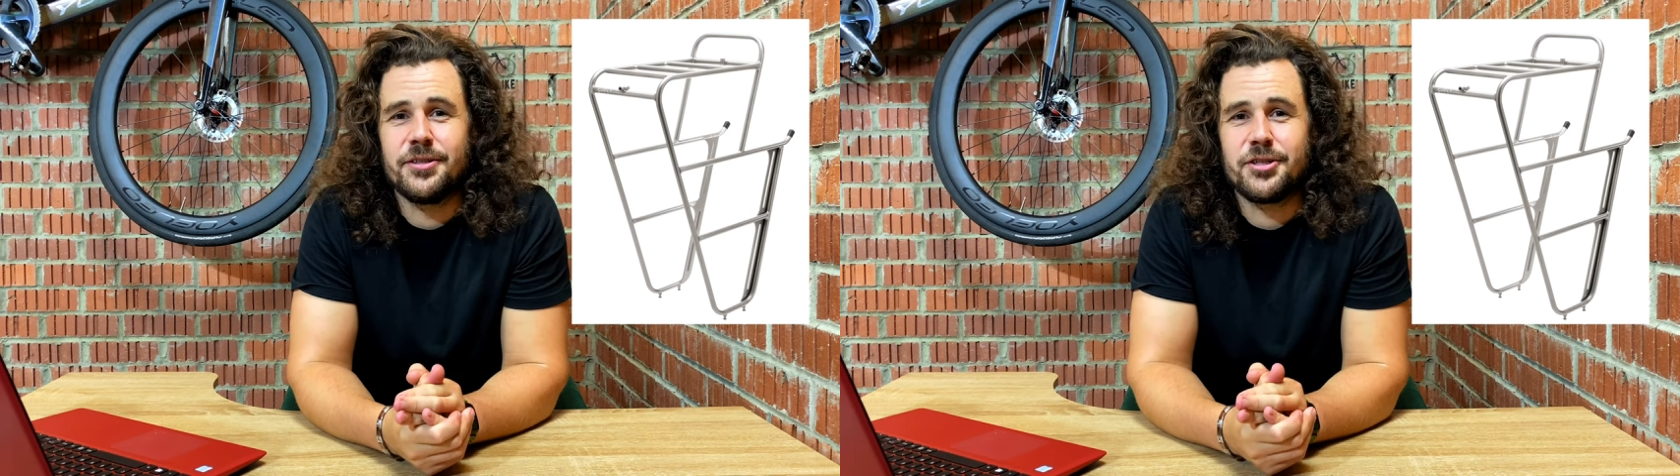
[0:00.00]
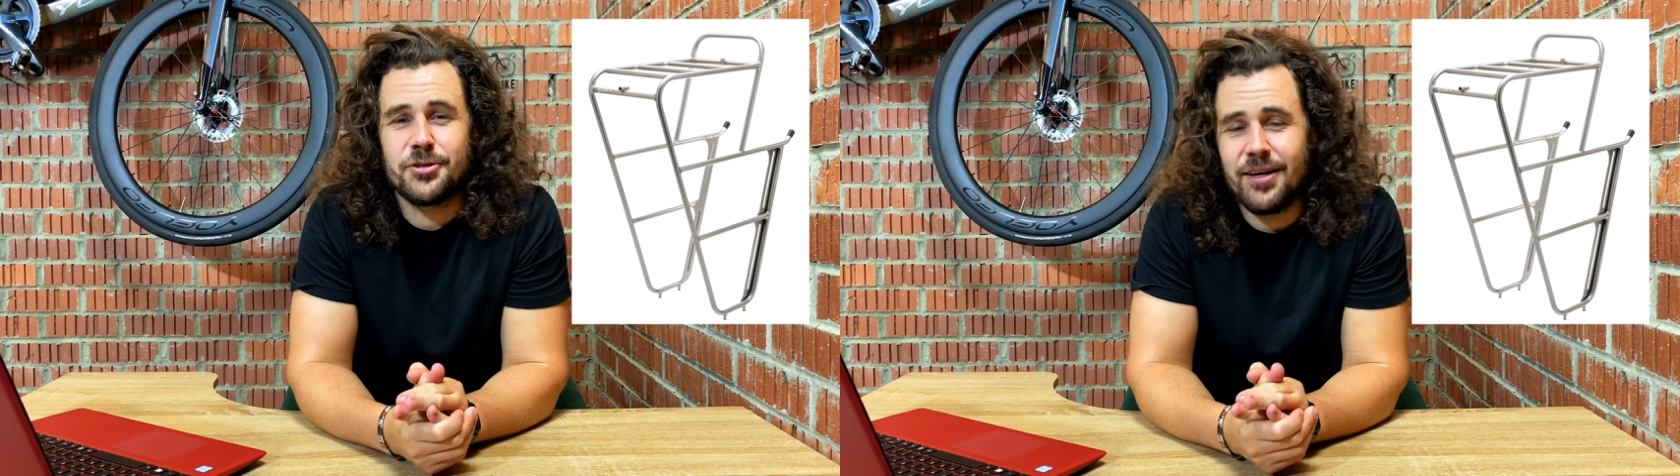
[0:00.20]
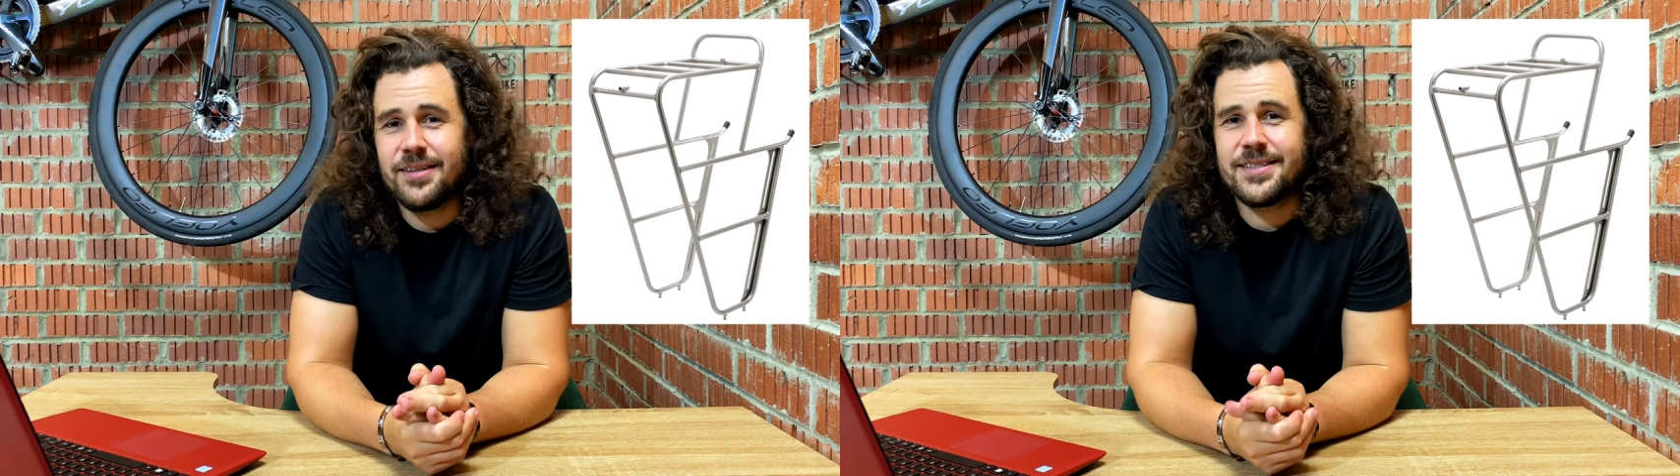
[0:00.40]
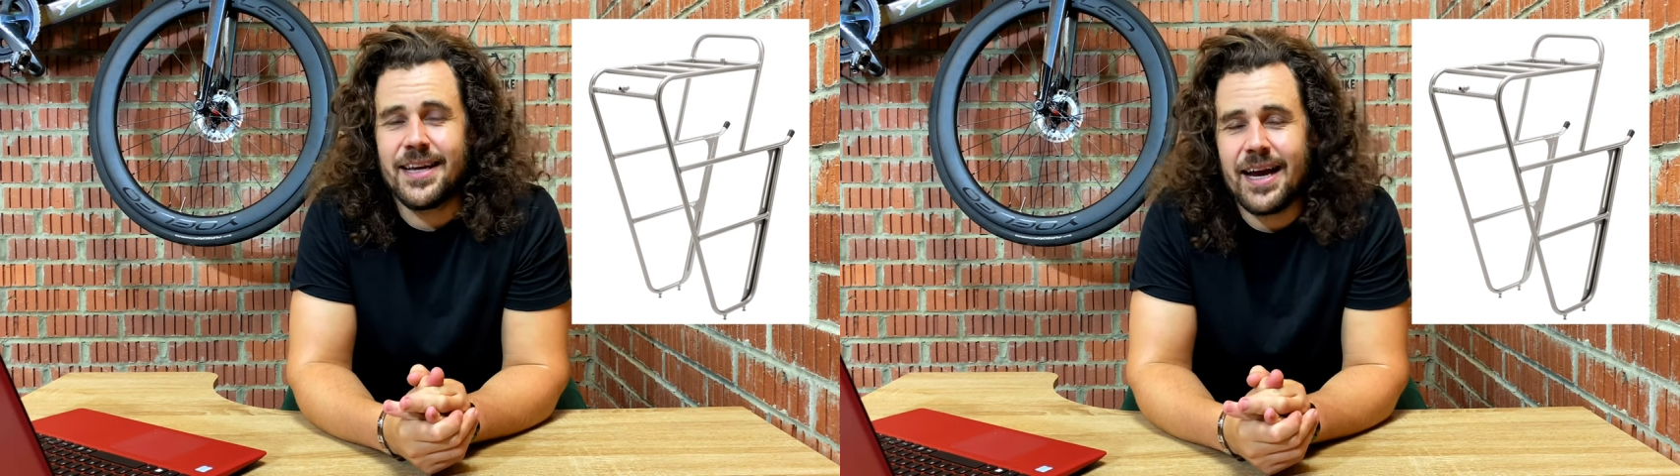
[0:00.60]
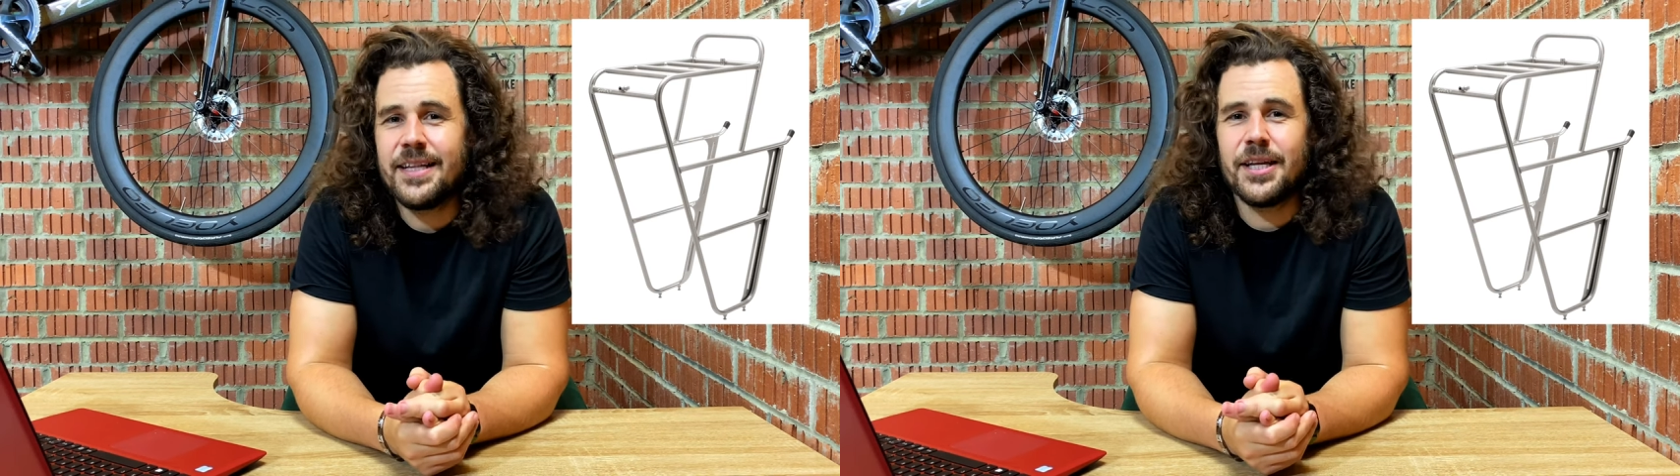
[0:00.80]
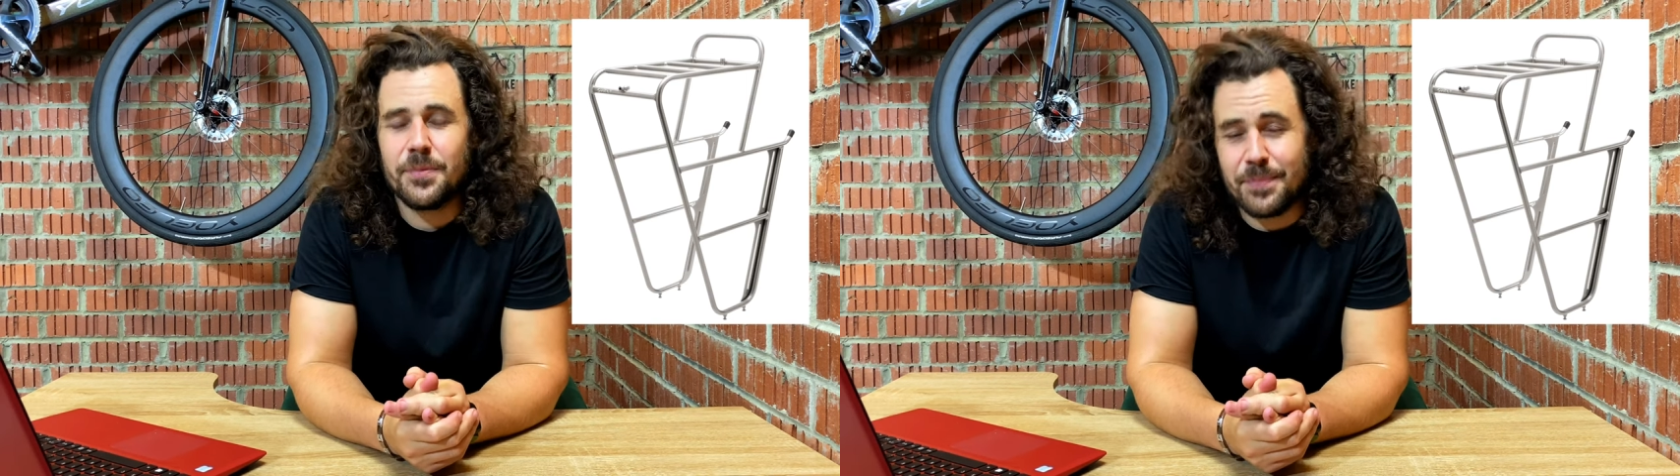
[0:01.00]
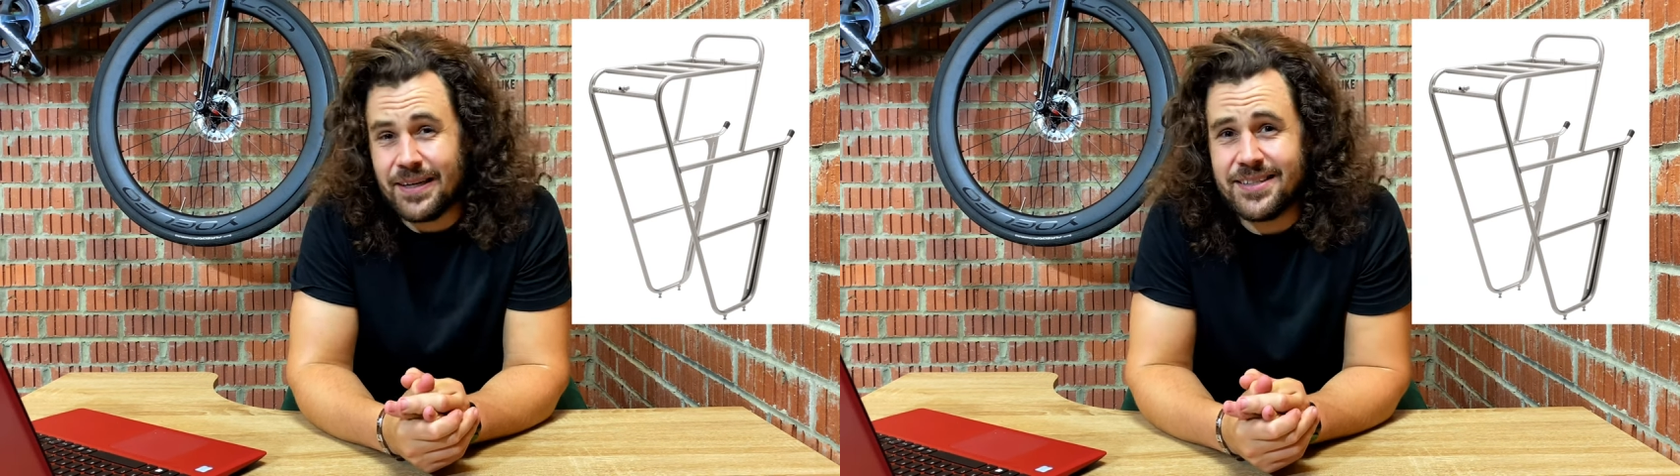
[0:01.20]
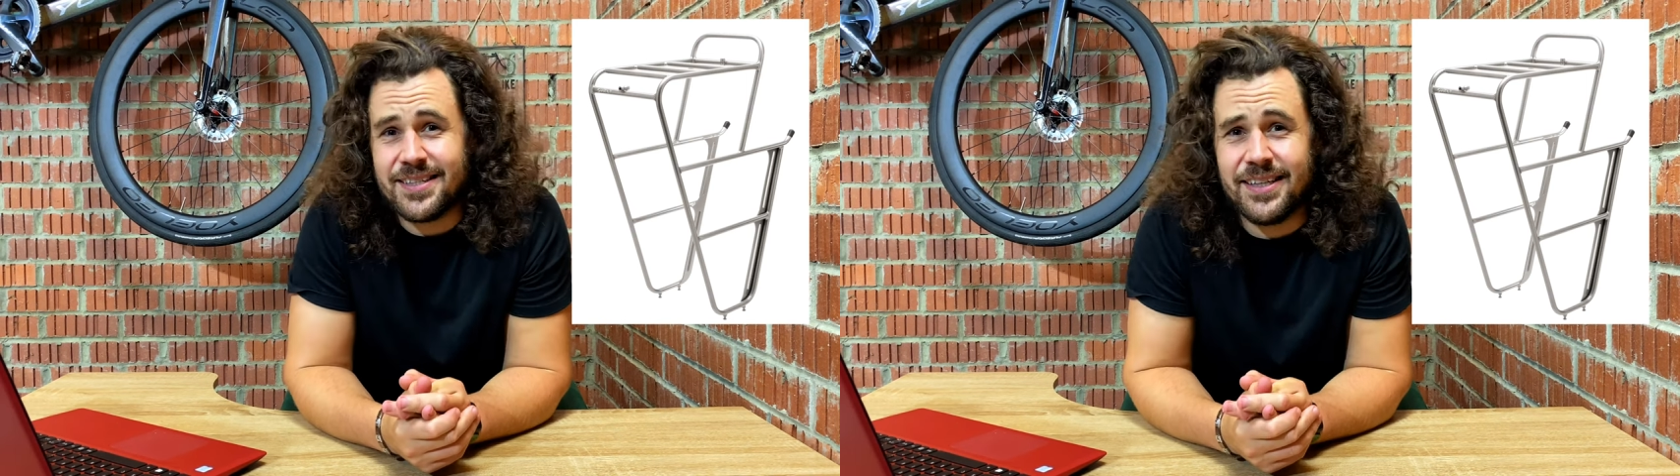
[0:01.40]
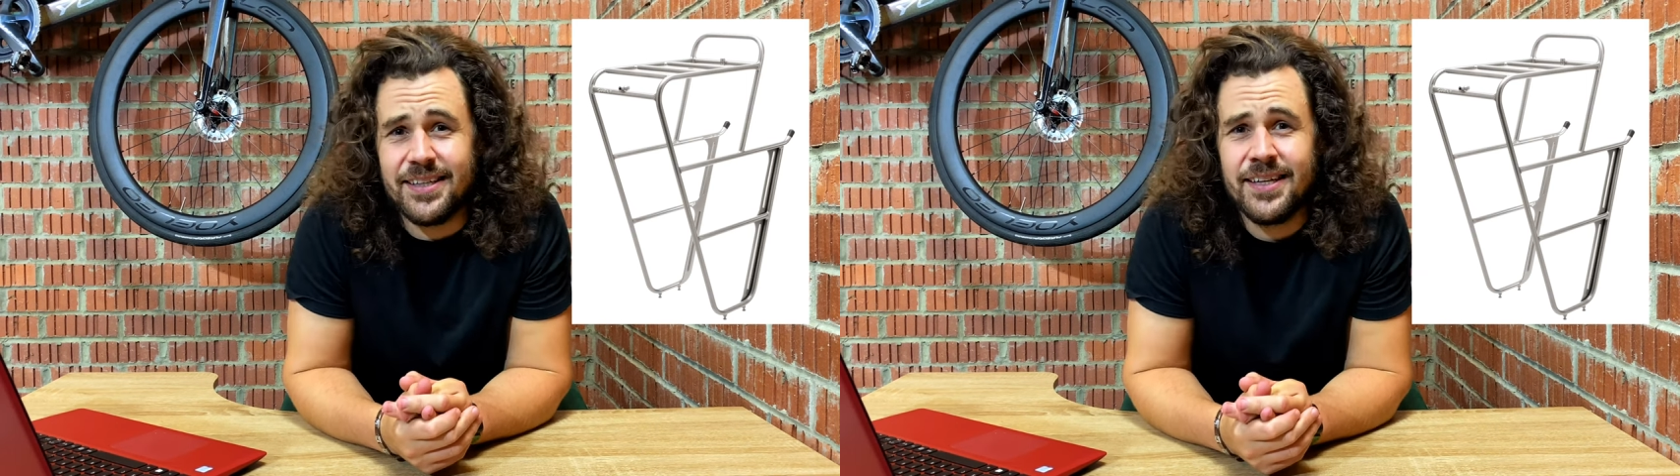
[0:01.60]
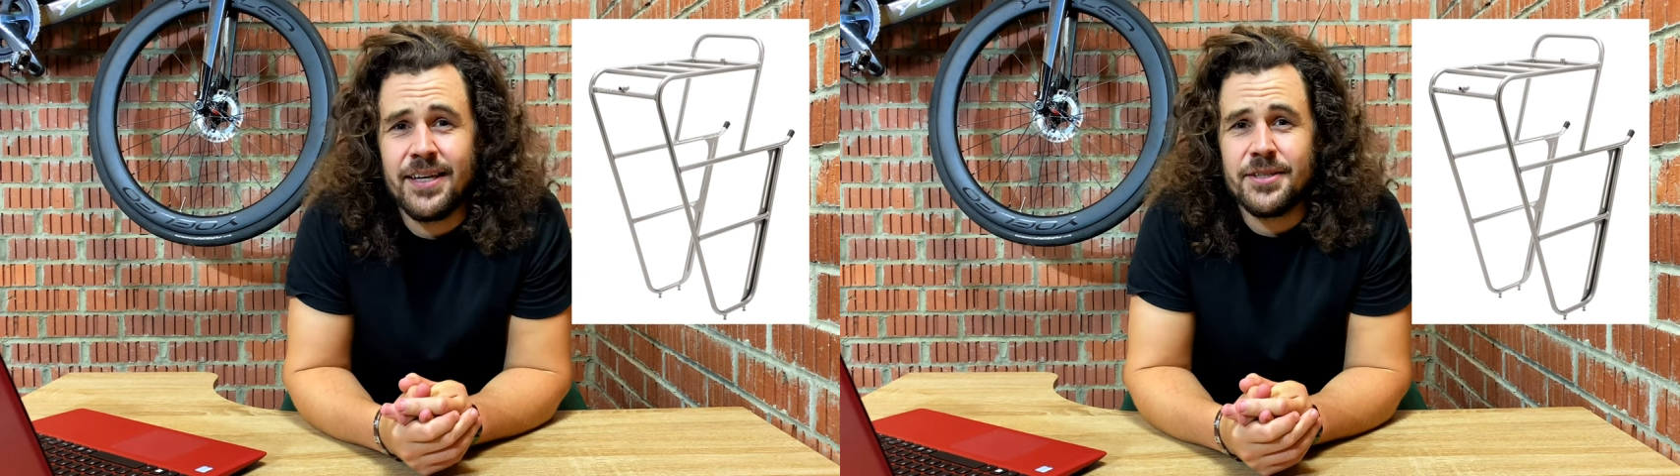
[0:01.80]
struts and the ability